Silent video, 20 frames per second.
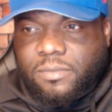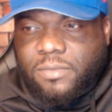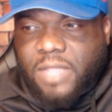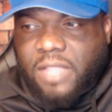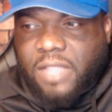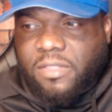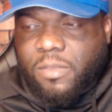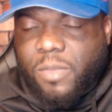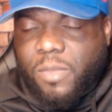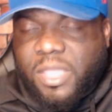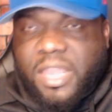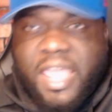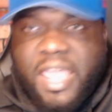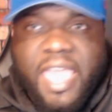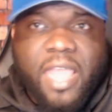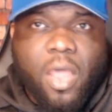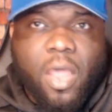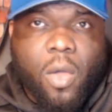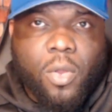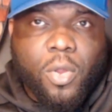And then we can
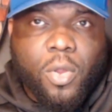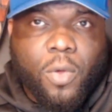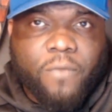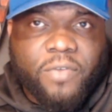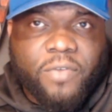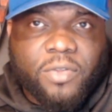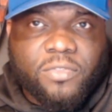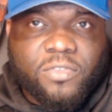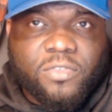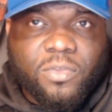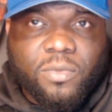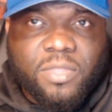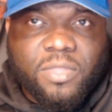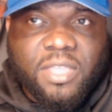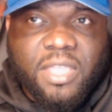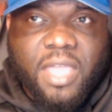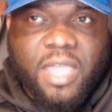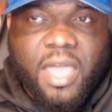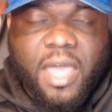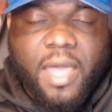head on over to
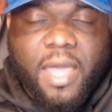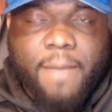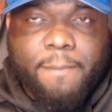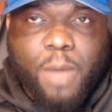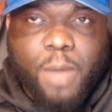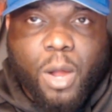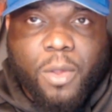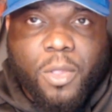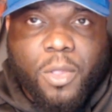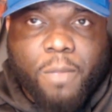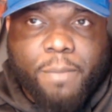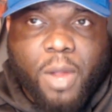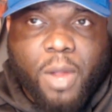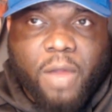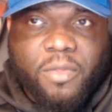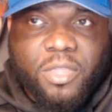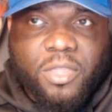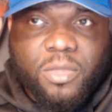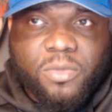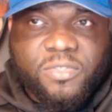the Mario
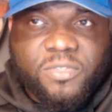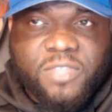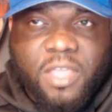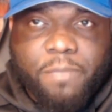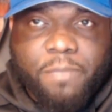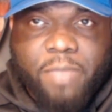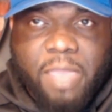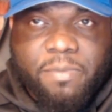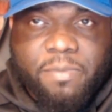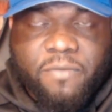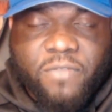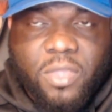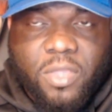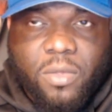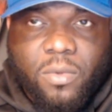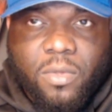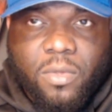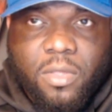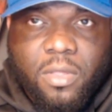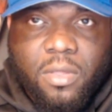Barrios
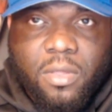pay-per-view.